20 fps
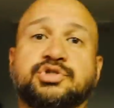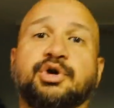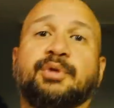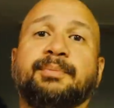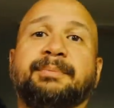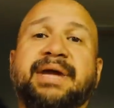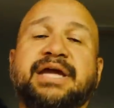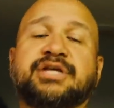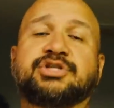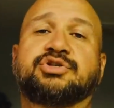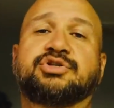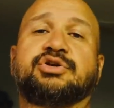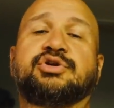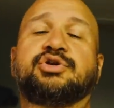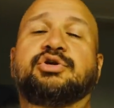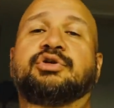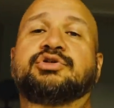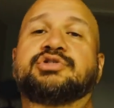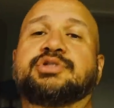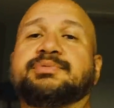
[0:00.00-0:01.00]
So make sure
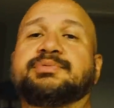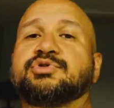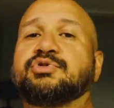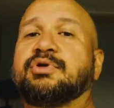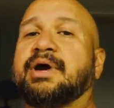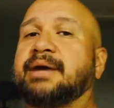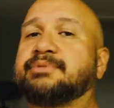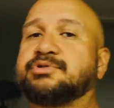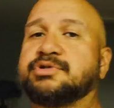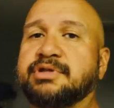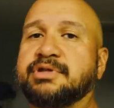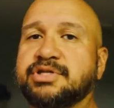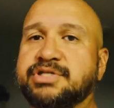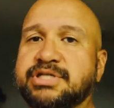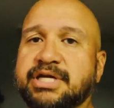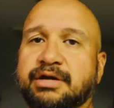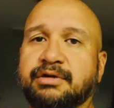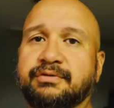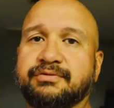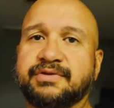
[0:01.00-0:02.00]
you're subscribed to the
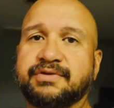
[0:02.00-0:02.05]
channel.